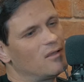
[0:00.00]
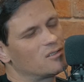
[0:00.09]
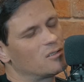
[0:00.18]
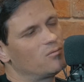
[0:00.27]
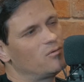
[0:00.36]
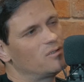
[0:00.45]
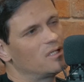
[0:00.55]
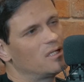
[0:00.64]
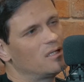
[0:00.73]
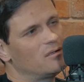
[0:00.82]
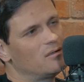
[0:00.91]
that a
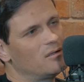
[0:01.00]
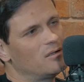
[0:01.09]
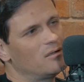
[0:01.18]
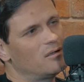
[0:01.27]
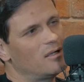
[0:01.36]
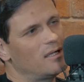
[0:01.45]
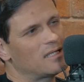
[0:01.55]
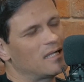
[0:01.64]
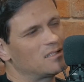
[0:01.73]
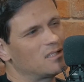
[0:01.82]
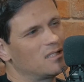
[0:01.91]
subroutine is
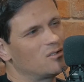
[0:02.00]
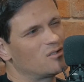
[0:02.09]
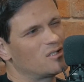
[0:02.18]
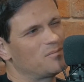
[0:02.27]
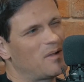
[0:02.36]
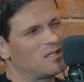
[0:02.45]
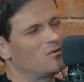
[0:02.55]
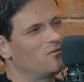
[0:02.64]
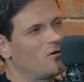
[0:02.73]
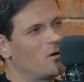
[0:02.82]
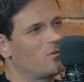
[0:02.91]
actually just a
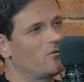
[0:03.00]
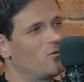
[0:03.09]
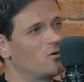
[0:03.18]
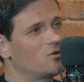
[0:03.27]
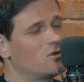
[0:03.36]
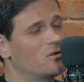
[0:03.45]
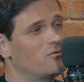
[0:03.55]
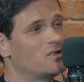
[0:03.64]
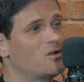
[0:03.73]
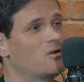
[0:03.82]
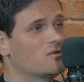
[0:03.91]
special form of function that
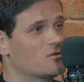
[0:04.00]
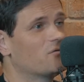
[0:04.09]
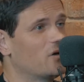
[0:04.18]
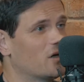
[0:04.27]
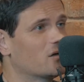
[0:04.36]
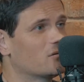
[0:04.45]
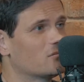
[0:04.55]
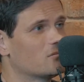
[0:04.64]
returns nothing?